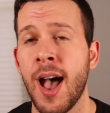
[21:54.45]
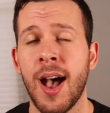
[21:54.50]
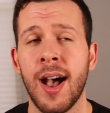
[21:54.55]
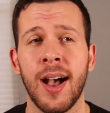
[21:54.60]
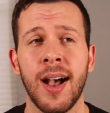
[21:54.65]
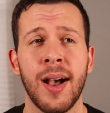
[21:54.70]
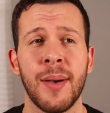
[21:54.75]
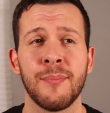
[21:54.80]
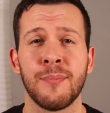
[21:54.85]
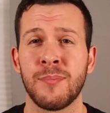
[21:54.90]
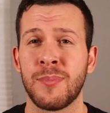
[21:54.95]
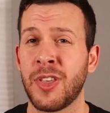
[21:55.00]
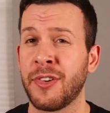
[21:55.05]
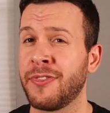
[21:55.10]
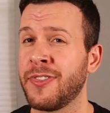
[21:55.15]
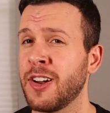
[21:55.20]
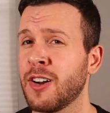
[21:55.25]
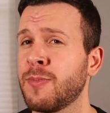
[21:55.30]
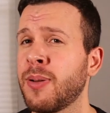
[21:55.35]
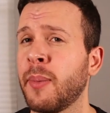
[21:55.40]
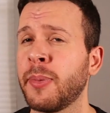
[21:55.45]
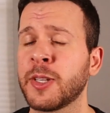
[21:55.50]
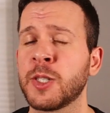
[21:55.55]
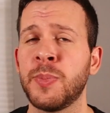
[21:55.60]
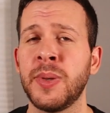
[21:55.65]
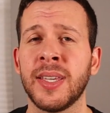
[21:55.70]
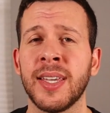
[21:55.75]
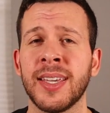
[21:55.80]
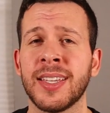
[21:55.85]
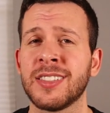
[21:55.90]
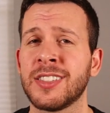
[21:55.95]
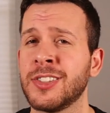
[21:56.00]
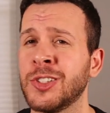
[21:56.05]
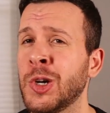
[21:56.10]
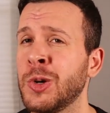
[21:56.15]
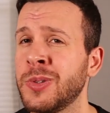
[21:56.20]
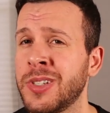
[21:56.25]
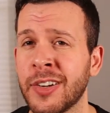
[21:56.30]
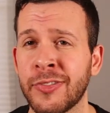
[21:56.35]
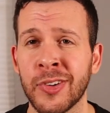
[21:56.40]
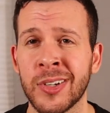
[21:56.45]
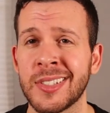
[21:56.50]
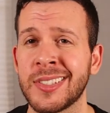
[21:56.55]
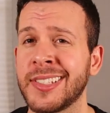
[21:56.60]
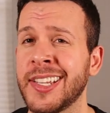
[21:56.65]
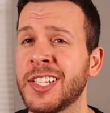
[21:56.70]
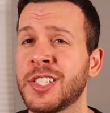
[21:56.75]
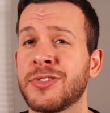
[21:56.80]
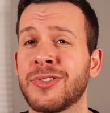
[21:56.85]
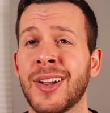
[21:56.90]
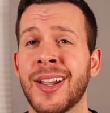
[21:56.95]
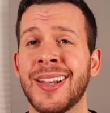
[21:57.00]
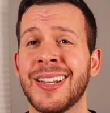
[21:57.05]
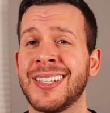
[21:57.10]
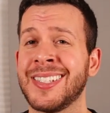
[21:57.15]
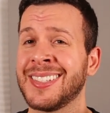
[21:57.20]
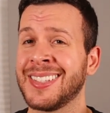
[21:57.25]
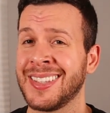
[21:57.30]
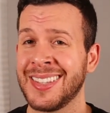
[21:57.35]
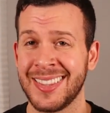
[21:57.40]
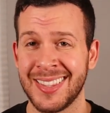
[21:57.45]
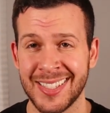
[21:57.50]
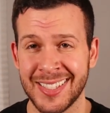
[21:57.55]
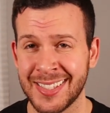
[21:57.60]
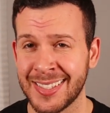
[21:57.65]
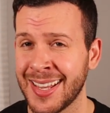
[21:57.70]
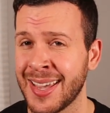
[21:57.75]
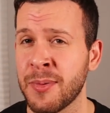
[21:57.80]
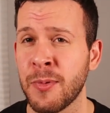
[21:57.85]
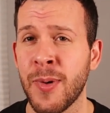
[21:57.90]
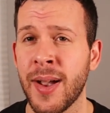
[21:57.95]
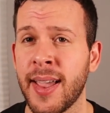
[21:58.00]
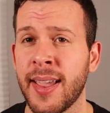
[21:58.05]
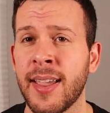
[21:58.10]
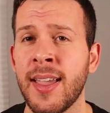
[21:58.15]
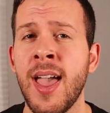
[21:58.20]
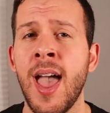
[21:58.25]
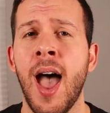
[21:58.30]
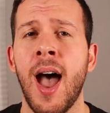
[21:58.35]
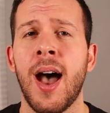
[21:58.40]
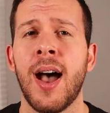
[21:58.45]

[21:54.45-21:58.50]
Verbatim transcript: Um, the fear of public speaking is no different. Stage fright is the same way.